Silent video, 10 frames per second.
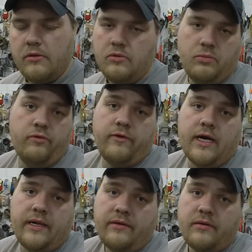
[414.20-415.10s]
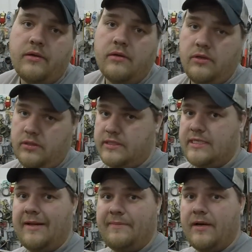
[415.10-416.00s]
you move on, you
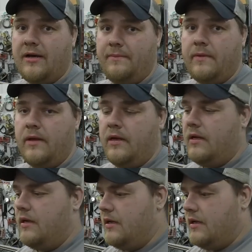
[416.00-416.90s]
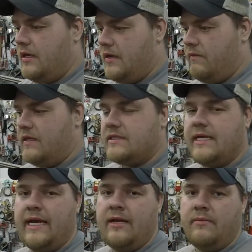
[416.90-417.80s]
step up. In this
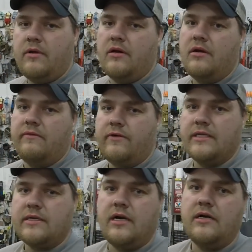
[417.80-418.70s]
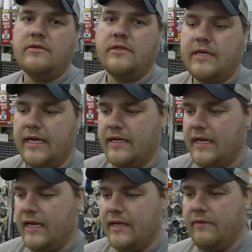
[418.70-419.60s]
game of race cars, you kind of
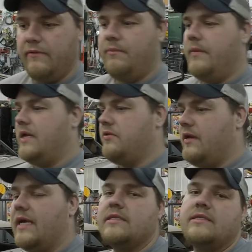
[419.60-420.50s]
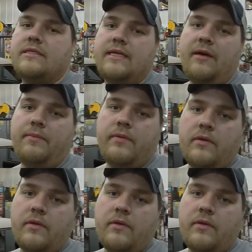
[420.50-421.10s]
got to make the next step